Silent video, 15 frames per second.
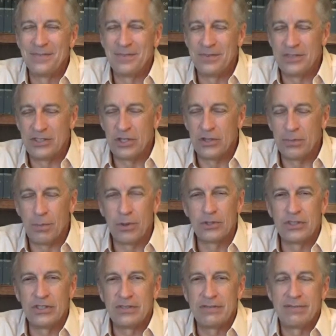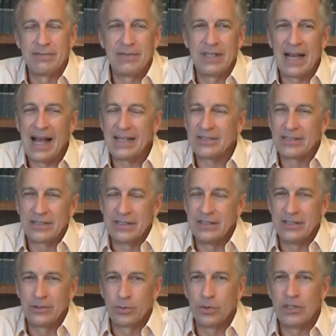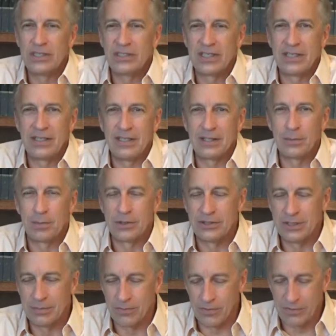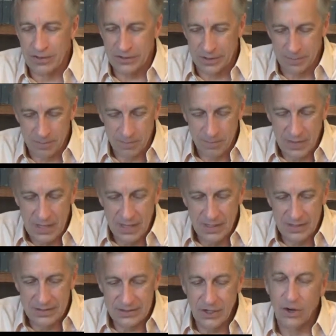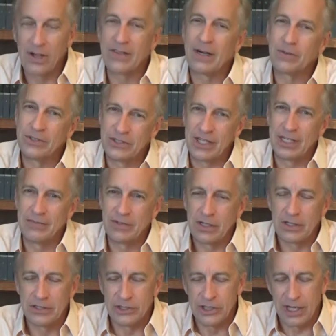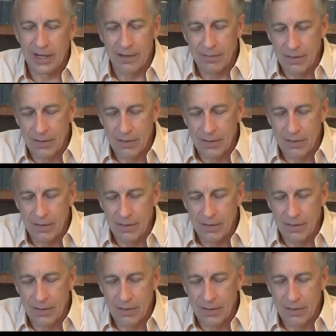So the person that asks it is really setting the other person up for failure. Sorry, that one's kind of a cliche.